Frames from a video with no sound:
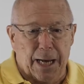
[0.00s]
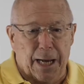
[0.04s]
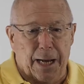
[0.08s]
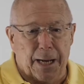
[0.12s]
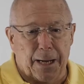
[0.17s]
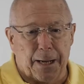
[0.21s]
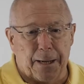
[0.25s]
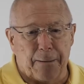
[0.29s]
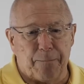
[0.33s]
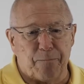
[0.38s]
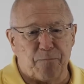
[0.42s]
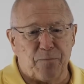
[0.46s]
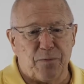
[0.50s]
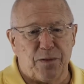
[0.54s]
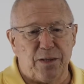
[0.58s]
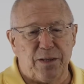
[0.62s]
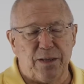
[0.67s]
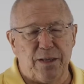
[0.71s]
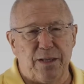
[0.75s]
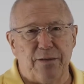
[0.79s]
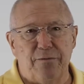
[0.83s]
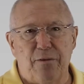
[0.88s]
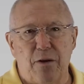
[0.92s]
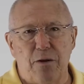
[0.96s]
Um,
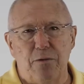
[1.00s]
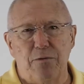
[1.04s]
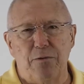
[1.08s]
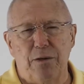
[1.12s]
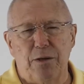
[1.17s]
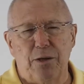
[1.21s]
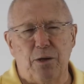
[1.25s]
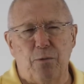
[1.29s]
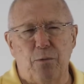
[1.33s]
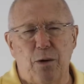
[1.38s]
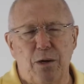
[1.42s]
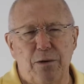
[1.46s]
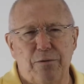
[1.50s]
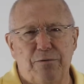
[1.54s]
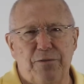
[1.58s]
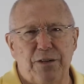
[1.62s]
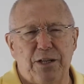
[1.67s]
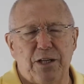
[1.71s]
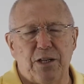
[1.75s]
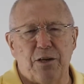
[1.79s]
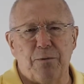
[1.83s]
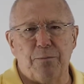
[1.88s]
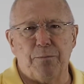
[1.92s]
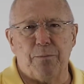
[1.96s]
the Rode the Rode
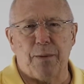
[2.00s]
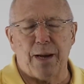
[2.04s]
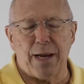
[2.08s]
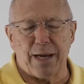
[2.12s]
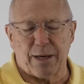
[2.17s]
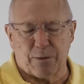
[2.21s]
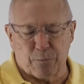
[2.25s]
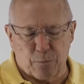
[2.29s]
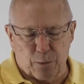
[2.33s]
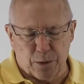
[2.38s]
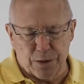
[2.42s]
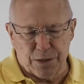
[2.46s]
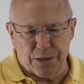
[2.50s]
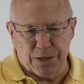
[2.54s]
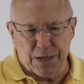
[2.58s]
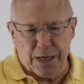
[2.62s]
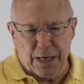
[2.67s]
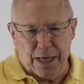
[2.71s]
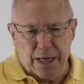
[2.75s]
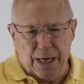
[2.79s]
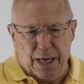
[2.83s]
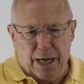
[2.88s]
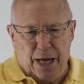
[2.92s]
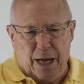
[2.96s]
Video mic was
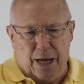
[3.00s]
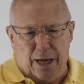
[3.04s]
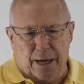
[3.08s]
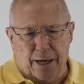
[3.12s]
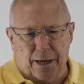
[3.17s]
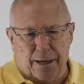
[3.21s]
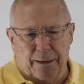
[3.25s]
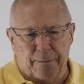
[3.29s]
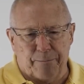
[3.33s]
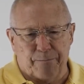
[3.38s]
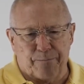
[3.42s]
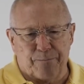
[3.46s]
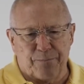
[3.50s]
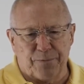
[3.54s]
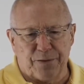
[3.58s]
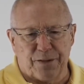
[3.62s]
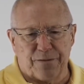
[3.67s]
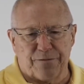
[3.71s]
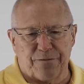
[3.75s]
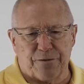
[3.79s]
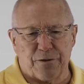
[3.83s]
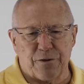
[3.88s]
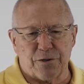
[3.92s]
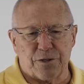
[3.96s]
um,
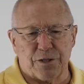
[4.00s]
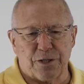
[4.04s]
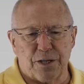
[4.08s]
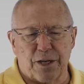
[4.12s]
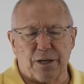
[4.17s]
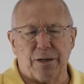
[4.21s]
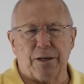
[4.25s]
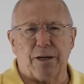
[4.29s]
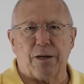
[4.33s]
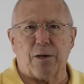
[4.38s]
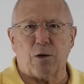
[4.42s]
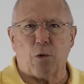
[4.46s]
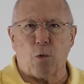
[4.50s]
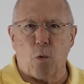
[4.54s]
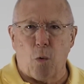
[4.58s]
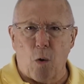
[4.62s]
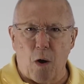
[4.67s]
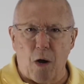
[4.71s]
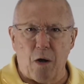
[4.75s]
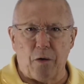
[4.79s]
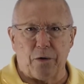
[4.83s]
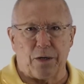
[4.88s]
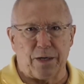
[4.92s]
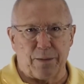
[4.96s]
the first
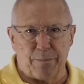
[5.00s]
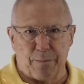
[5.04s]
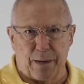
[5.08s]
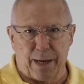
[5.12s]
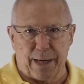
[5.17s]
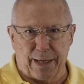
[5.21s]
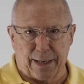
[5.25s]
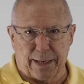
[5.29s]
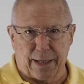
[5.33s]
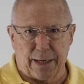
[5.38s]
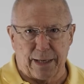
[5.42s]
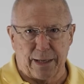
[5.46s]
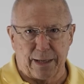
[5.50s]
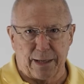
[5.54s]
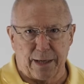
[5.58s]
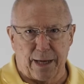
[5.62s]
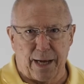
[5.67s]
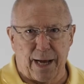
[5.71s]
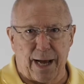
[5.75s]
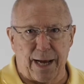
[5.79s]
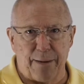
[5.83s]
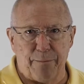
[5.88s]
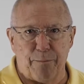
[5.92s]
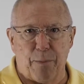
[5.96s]
quality mic
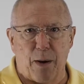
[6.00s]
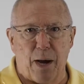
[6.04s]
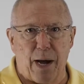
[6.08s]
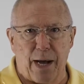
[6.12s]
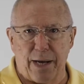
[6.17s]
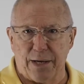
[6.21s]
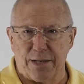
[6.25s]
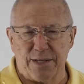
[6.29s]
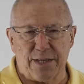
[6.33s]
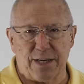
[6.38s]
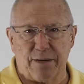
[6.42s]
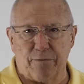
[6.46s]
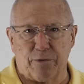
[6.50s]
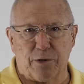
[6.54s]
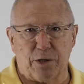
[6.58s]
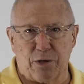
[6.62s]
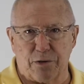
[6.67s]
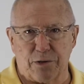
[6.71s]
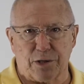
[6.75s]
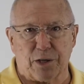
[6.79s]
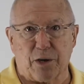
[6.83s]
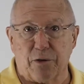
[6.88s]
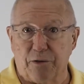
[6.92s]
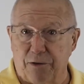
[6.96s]
I bought several
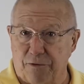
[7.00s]
years ago.